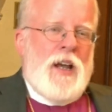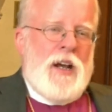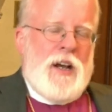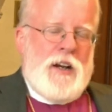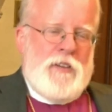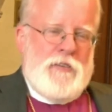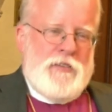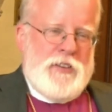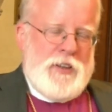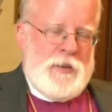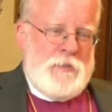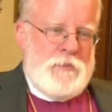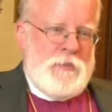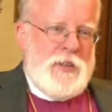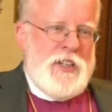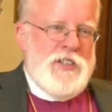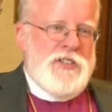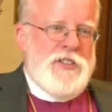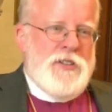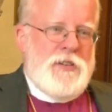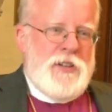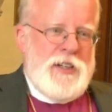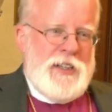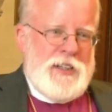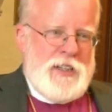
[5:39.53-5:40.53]
of the
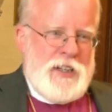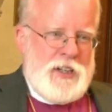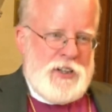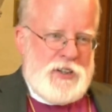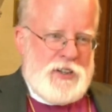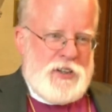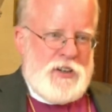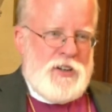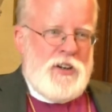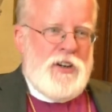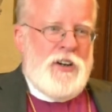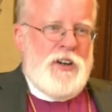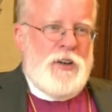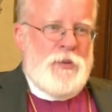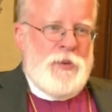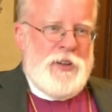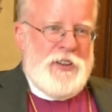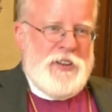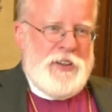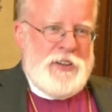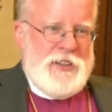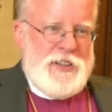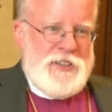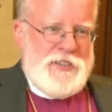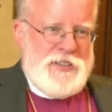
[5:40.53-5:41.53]
mystery that occurred
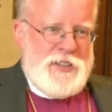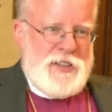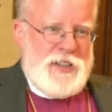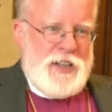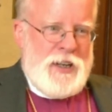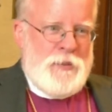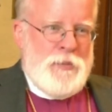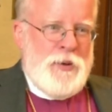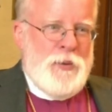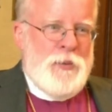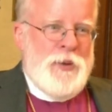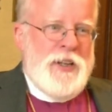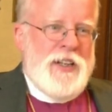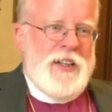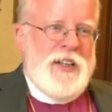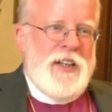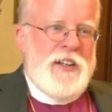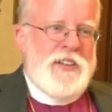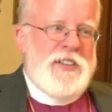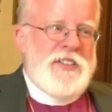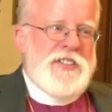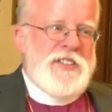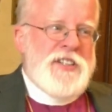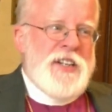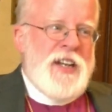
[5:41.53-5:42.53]
within these Indaba
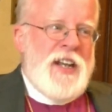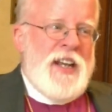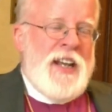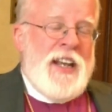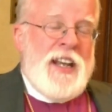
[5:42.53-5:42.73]
weekends.